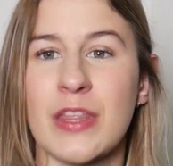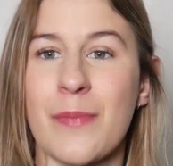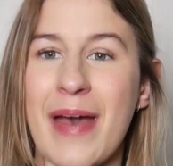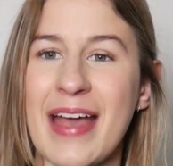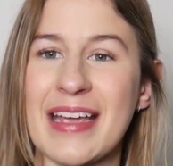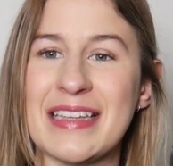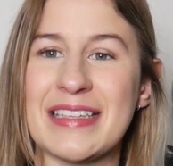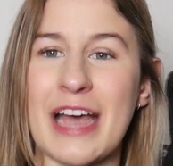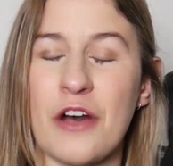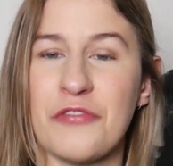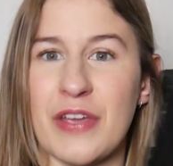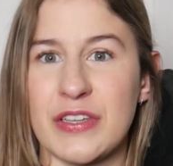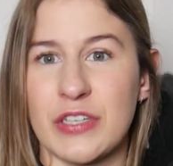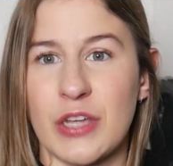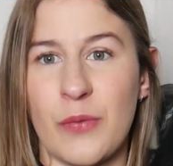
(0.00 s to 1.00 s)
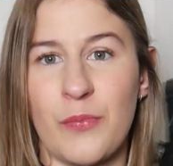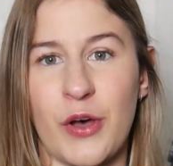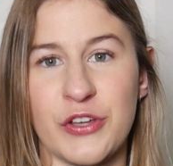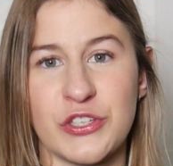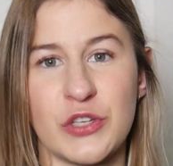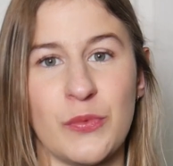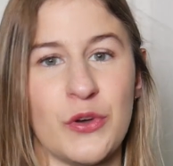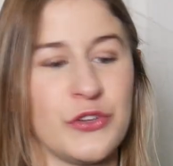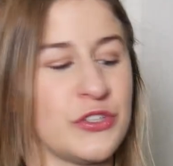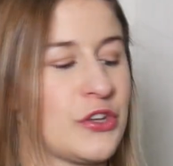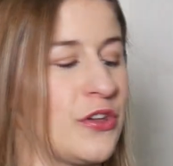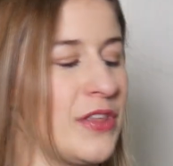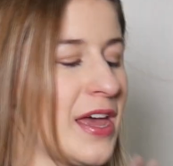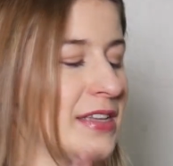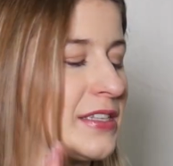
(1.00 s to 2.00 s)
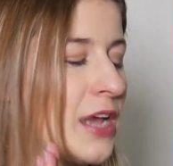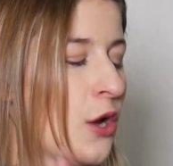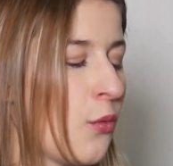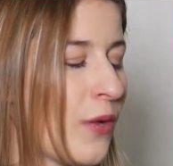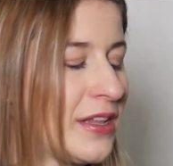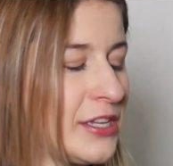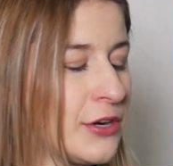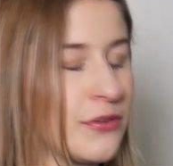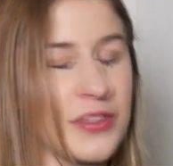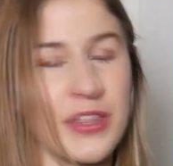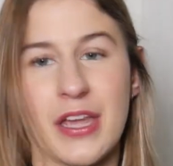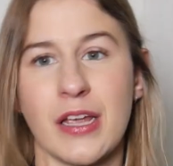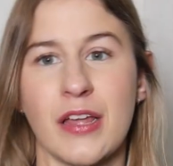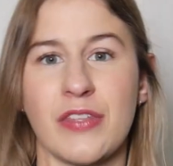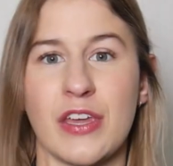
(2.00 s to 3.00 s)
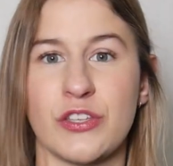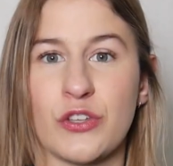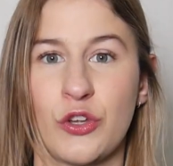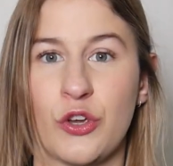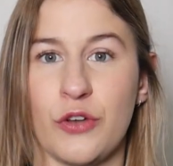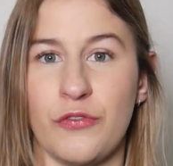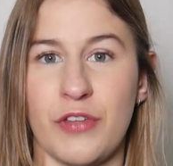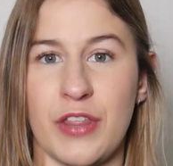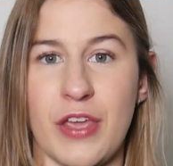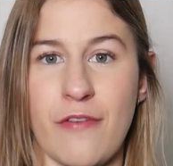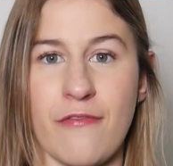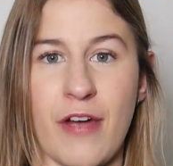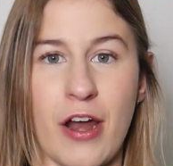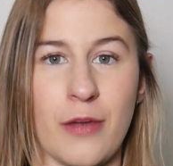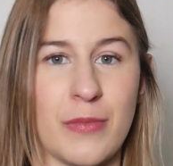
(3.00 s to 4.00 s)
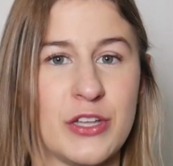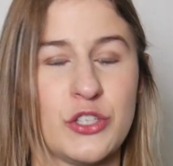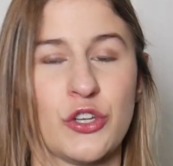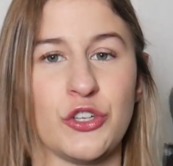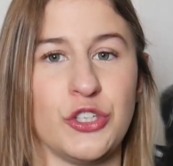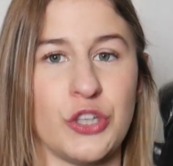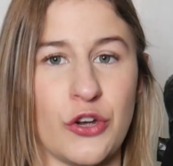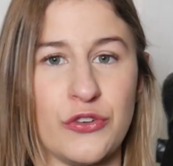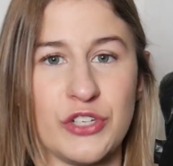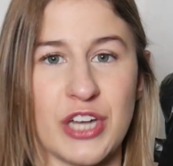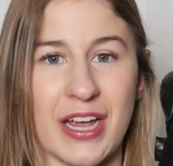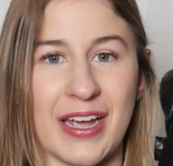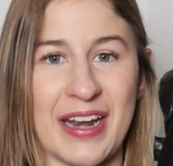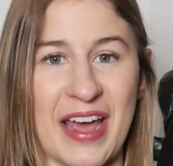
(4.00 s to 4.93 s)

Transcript: The bag itself is compostable, so that's one little thing that's good for the environment, so don't check it